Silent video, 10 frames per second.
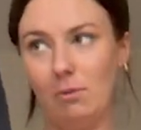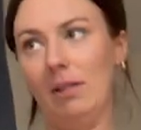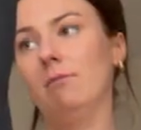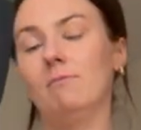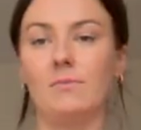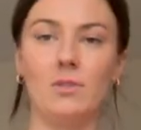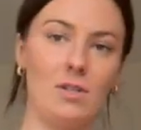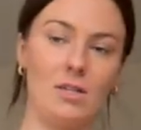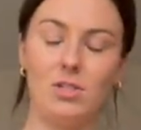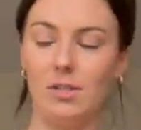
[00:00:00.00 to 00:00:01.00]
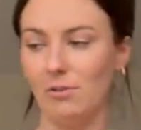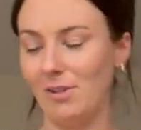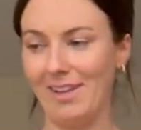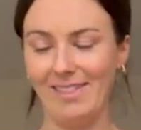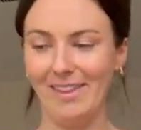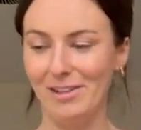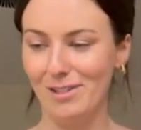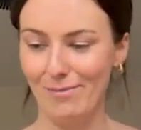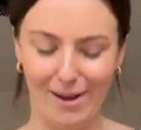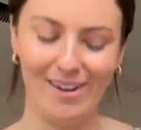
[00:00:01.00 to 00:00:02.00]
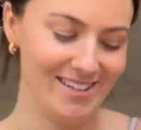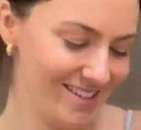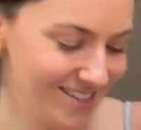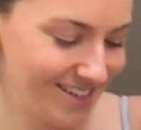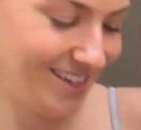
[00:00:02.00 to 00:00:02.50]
Well, there's actually nothing in this, to be honest.